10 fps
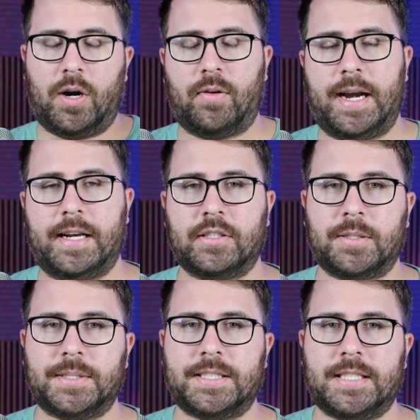right, in
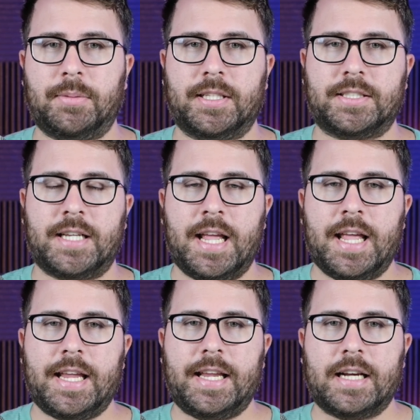terms of stimulus,
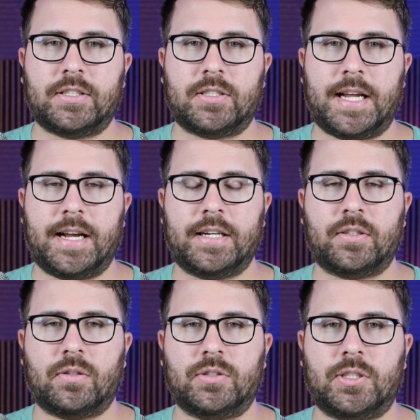yesterday I
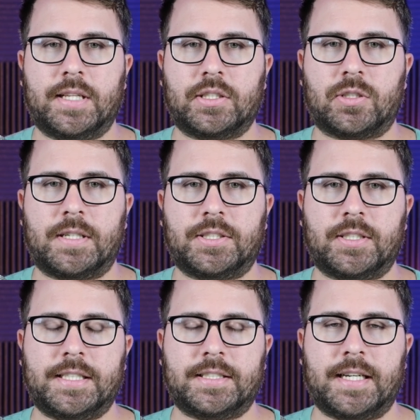told you that
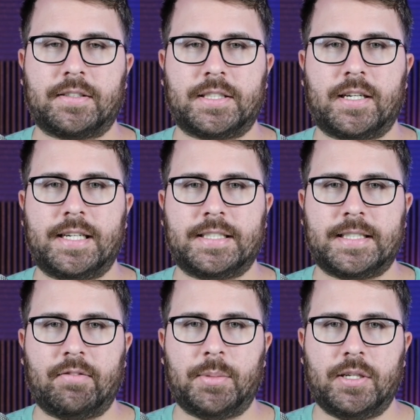Treasury Secretary
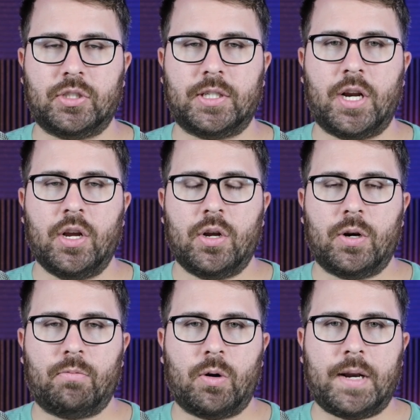Steven Mnuchin
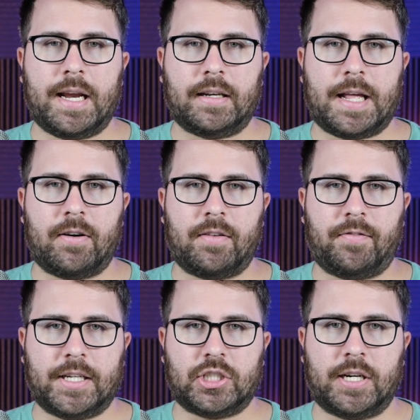wrote a letter to
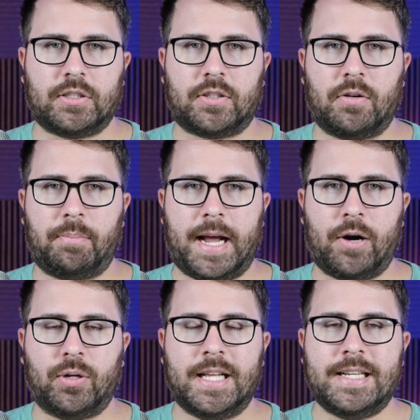Fed Chair Jerome
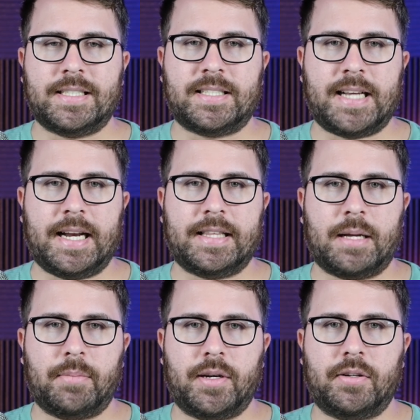Powell stating
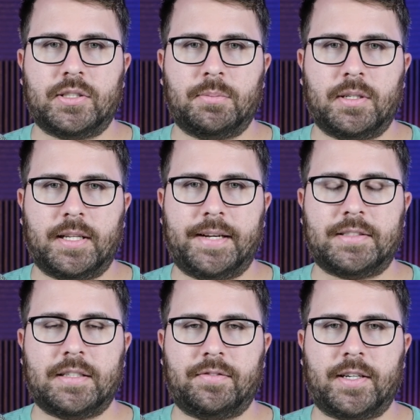that Mnuchin
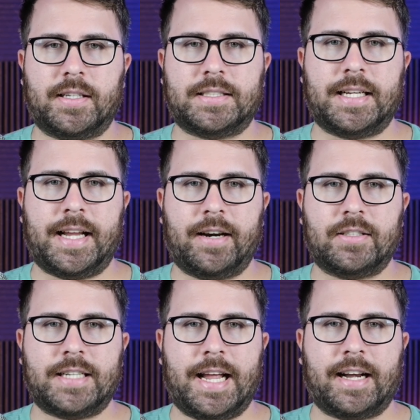believes that various
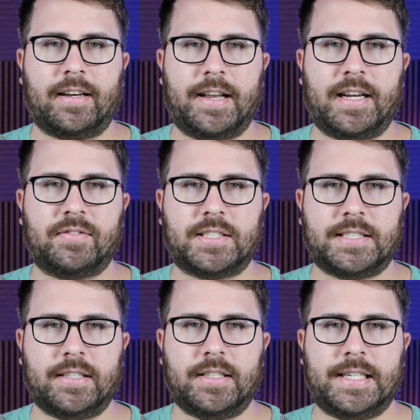CARES Act lending
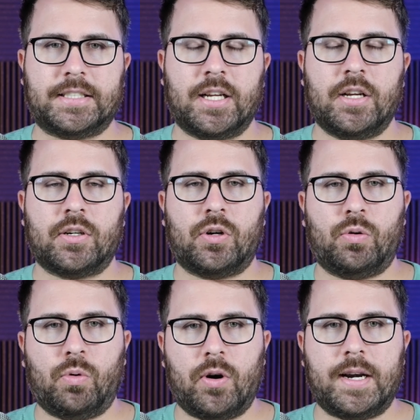facilities
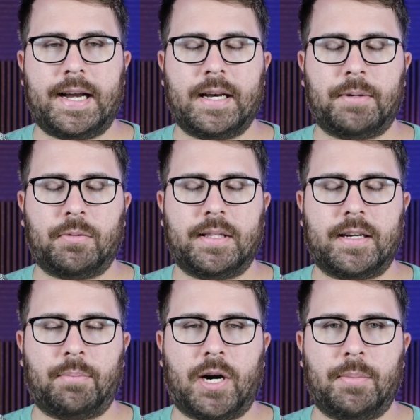coordinated between the
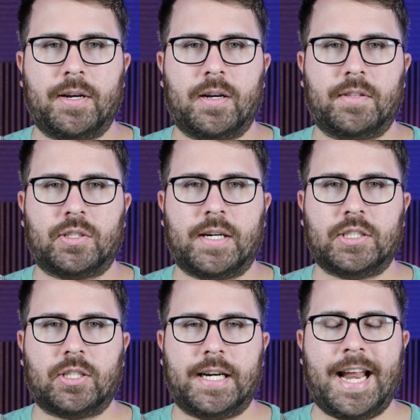Department of the Treasury